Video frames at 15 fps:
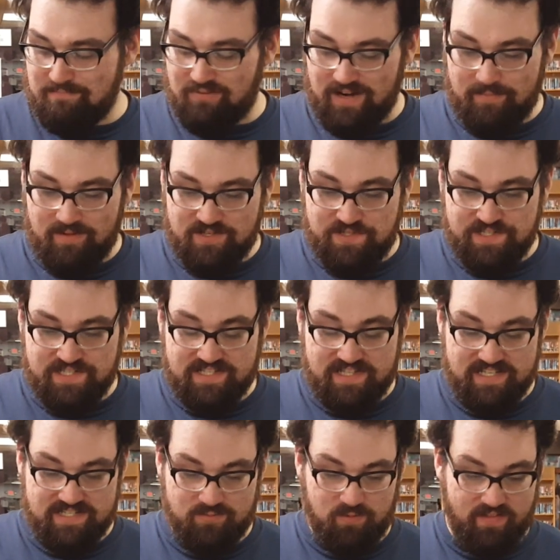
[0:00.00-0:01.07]
Pretty much.
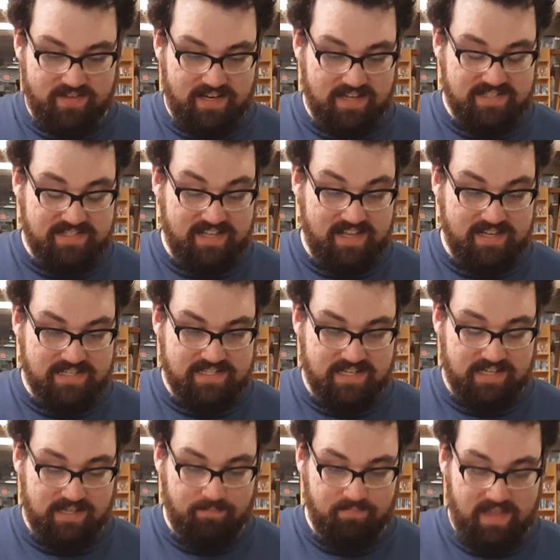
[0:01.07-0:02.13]
This is where the deck stays.
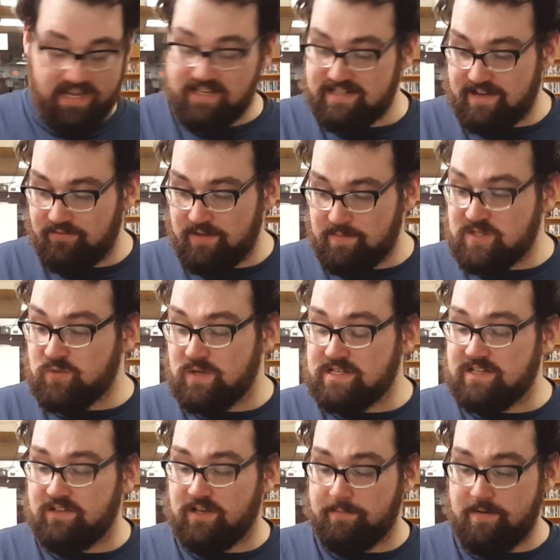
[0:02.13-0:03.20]
It could definitely be
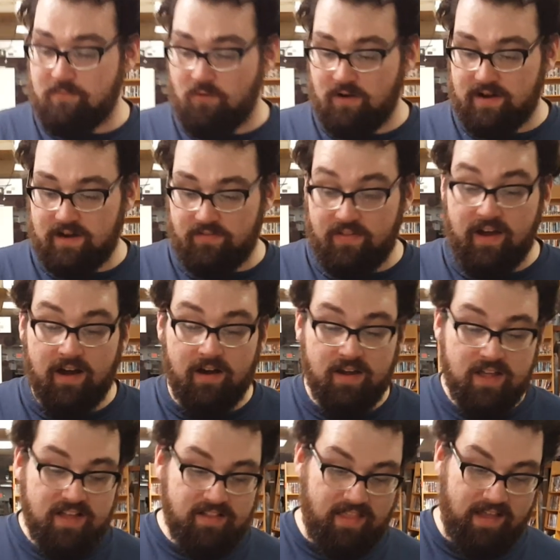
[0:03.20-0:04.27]
tweaked a little bit more here and there.
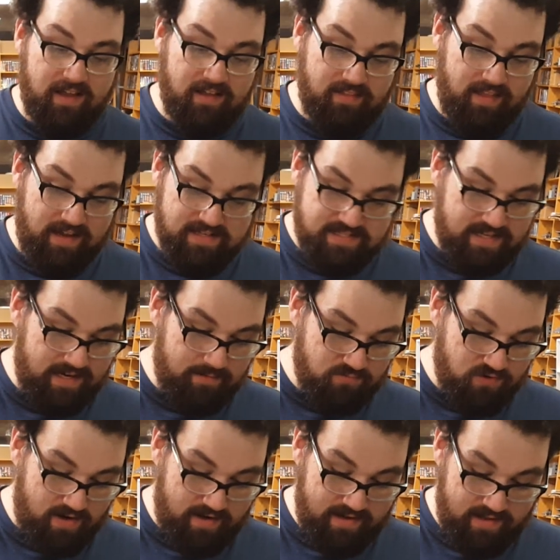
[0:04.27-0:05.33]
Like I said, I'm
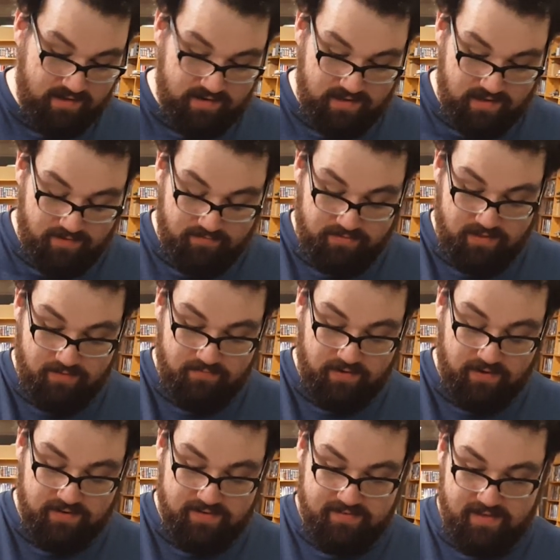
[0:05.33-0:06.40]
trying out the
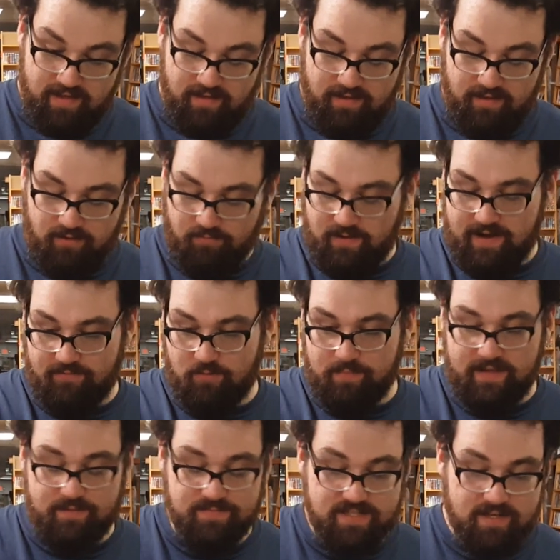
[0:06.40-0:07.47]
villainous whatever
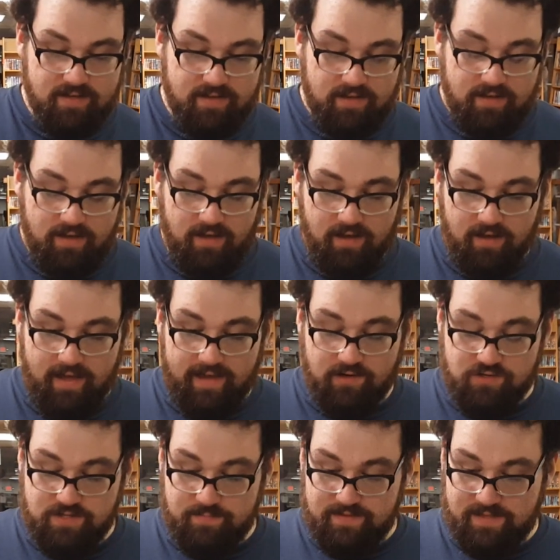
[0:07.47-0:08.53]
beams,
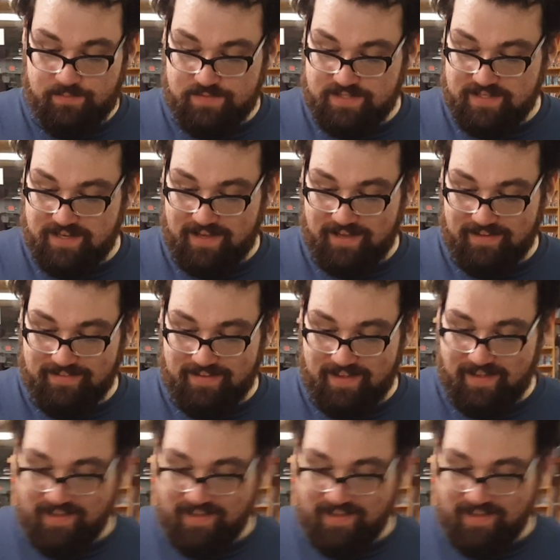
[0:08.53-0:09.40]
energy beams, and.